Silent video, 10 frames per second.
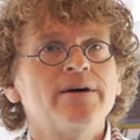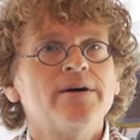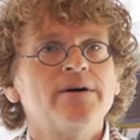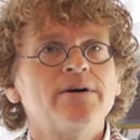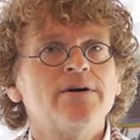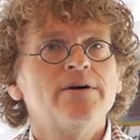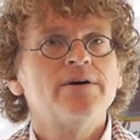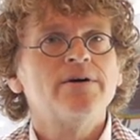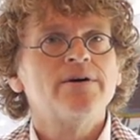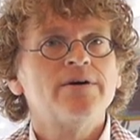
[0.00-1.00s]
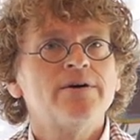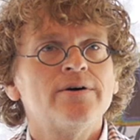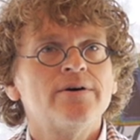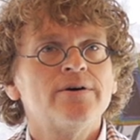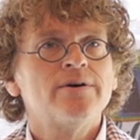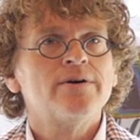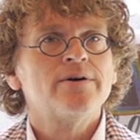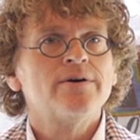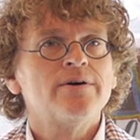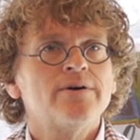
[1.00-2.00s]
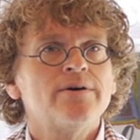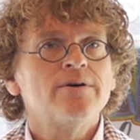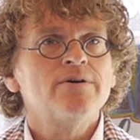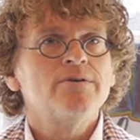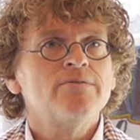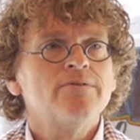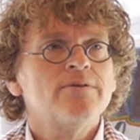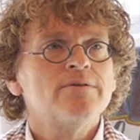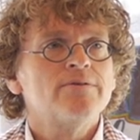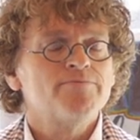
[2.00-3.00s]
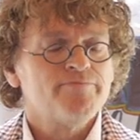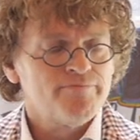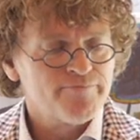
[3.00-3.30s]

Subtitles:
Nothing is said.